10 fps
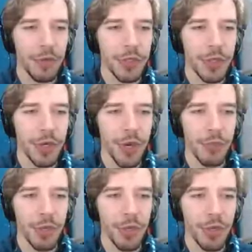here and
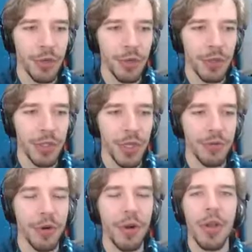we got all the stuff
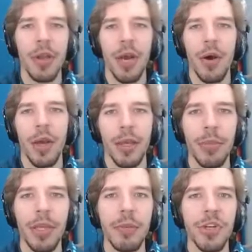here. Now I
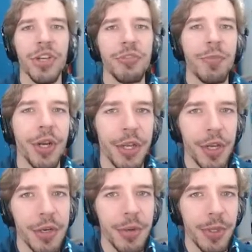completed my shift but I
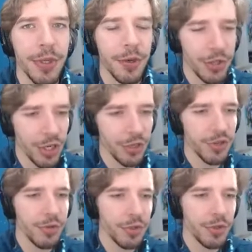didn't complete all the challenge
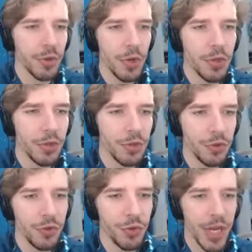levels so
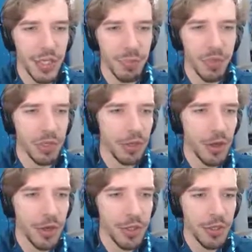surgery has been
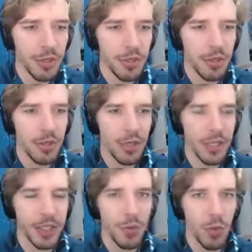unlocked.
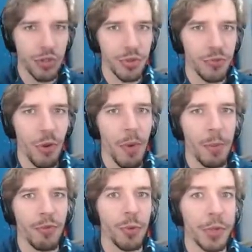Let's watch some drama
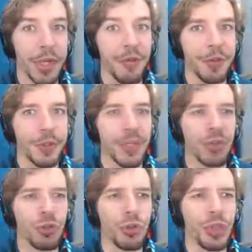before we dive into that
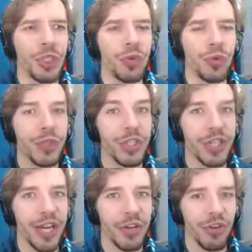juicy juicy challenge.